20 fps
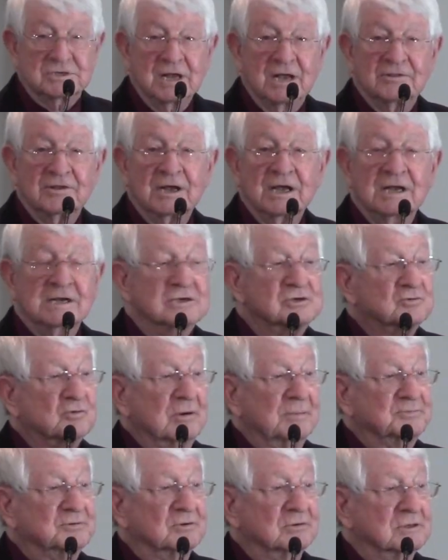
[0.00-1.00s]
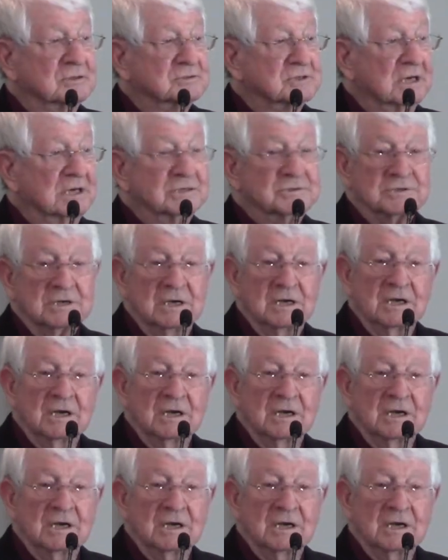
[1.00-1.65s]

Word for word: nothing in the scripture that says